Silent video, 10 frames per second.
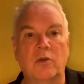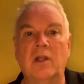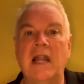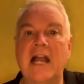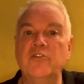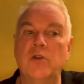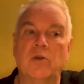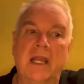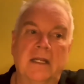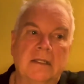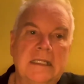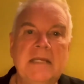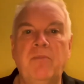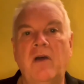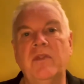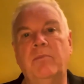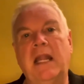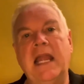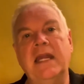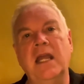Galadriel can leap on the
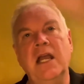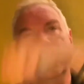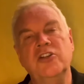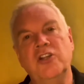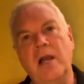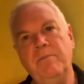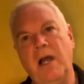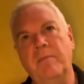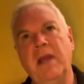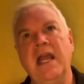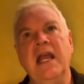blade, jump up,